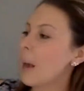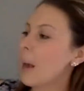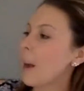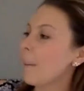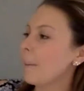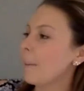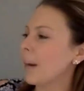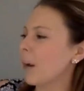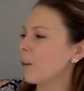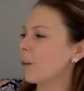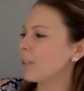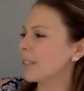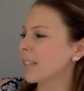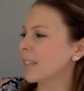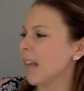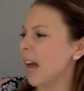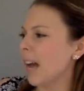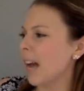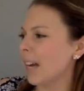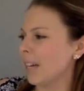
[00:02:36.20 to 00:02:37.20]
But
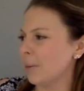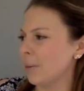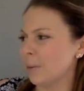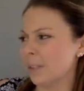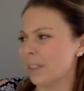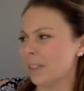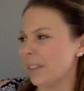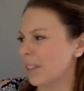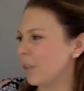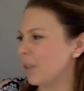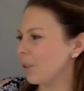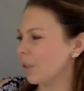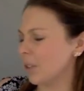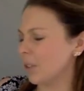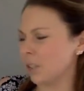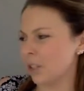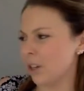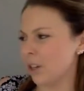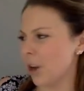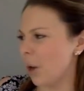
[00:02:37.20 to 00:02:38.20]
outside it was still
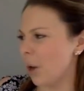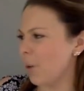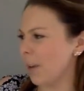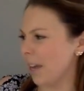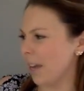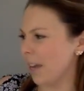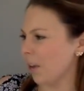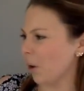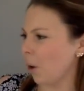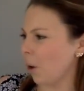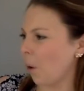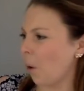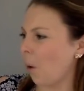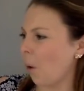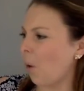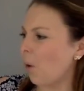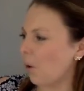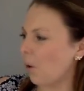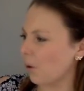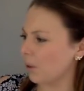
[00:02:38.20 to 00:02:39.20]
snowy and
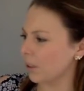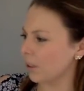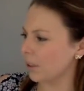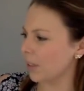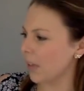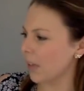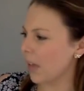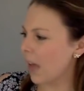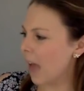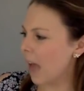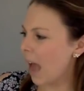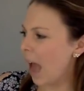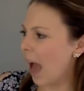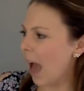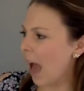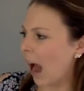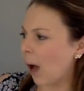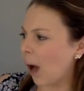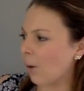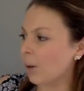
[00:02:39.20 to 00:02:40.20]
cold.
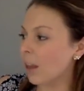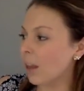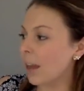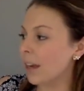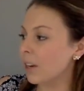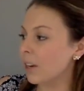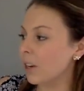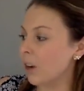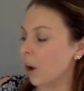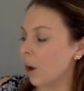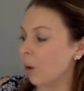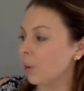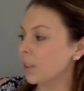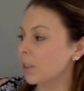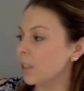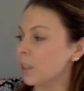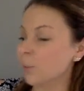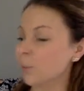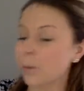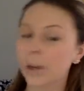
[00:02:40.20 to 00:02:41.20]
How will I know when
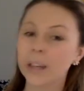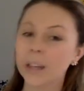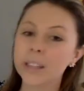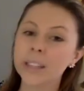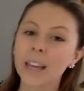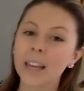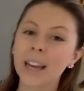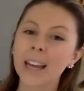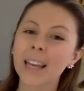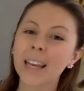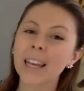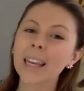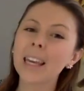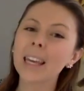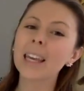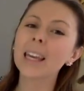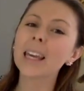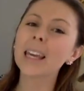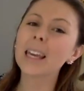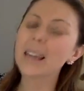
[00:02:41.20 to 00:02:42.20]
spring is getting
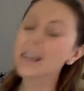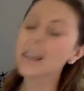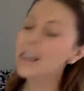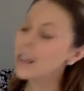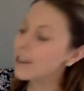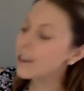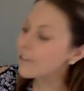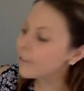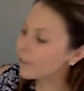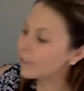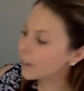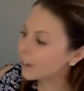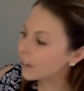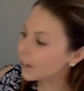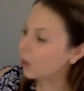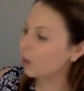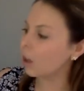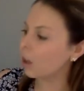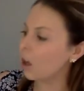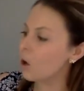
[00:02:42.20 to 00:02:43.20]
even
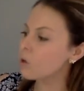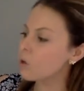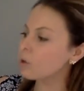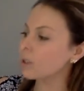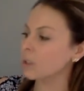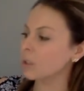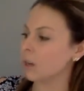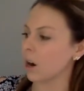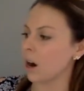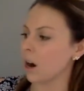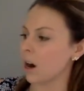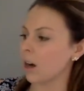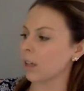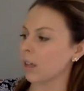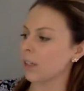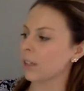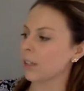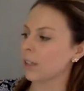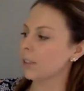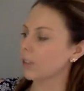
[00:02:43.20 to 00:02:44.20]
closer?
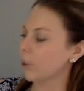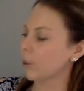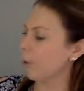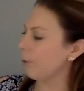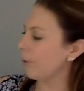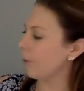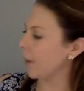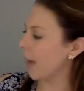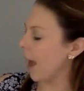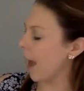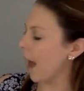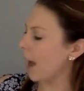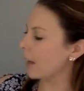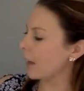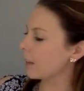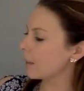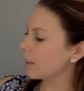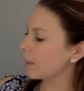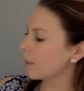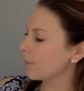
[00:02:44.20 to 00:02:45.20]
Sophie
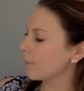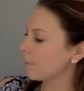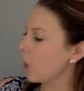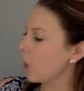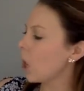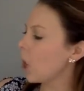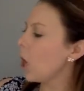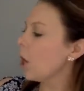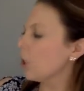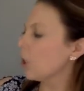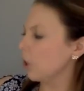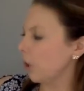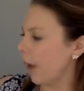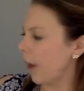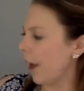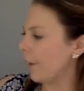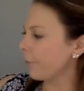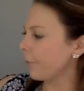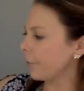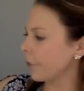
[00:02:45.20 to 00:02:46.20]
asked. You'll
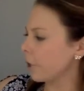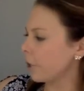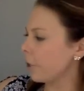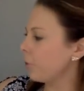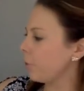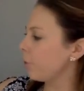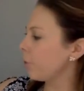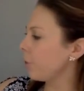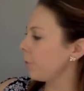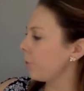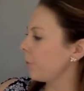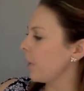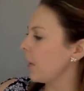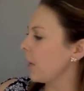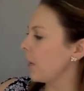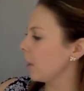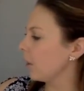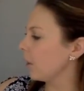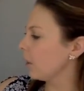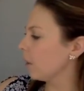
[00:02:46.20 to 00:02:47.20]
have to use your
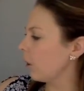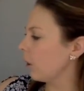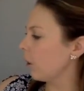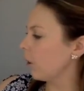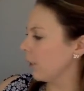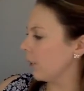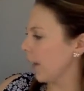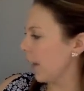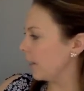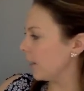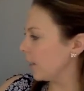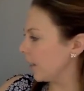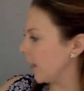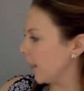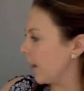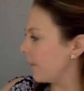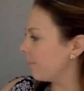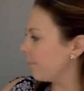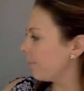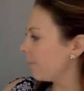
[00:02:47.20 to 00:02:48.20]
feet, her dad
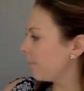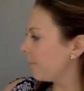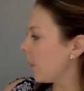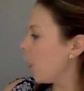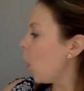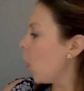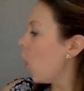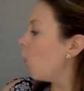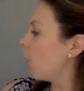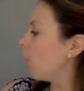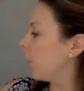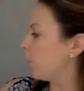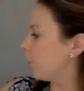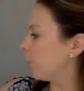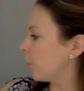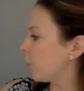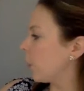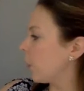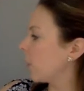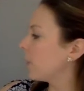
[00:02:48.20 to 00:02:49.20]
said. When you
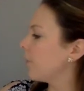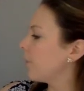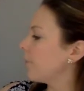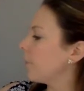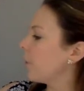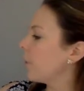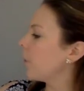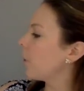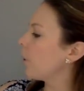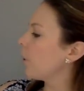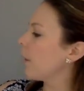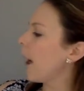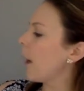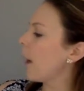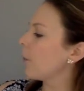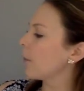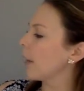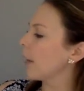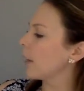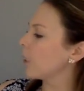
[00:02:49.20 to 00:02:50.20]
start to feel the
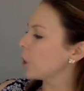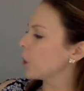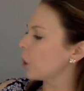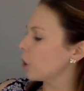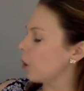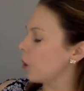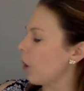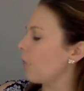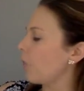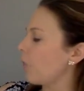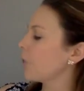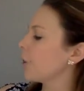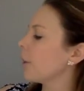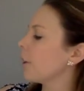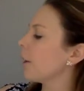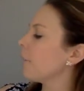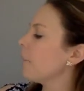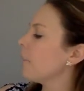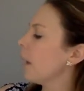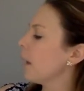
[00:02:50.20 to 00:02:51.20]
ground get softer
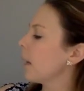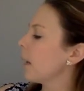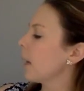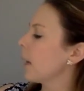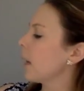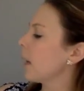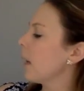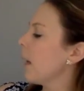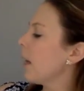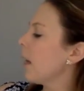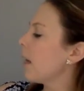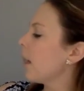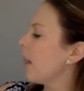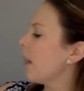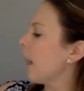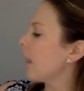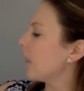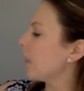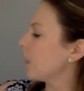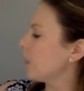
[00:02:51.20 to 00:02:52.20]
and muddy,
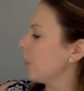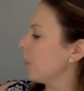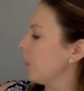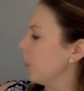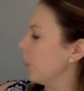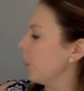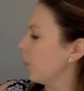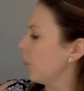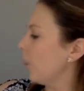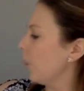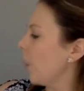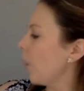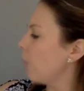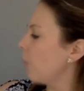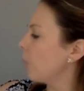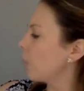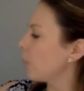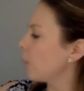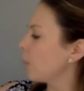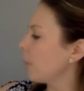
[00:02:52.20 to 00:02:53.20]
that's when you'll know
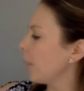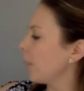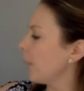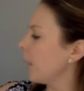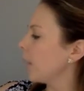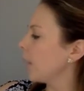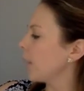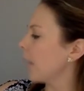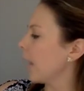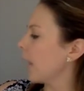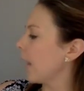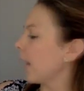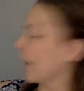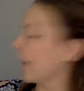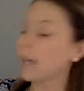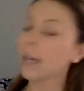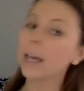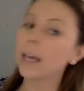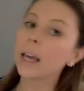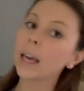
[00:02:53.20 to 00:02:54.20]
spring is getting
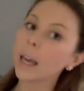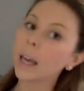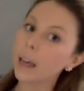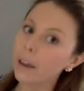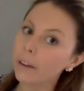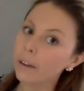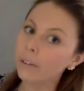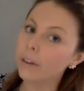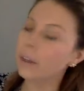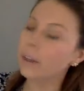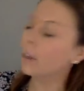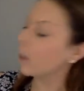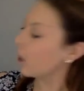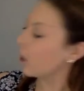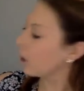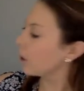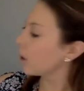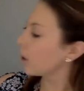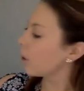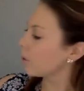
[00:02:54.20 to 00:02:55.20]
even
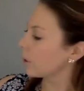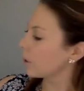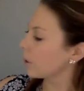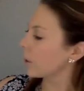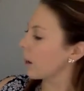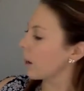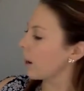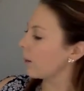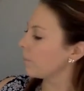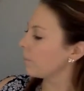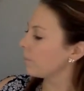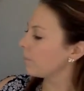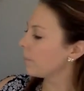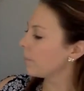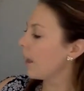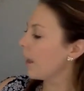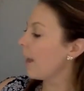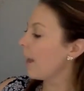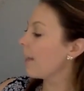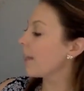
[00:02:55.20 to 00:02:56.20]
closer.
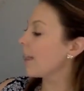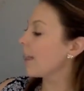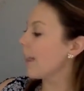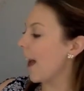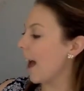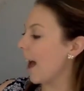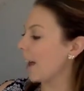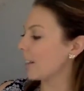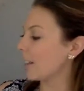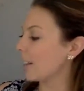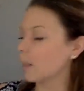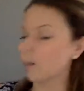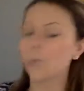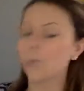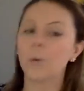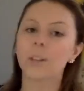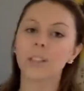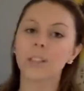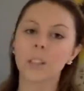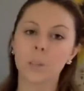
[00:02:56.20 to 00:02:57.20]
That's
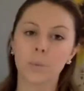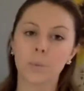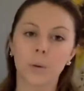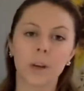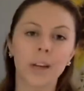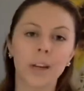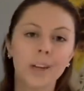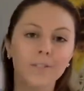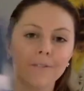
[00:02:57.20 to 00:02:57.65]
what spring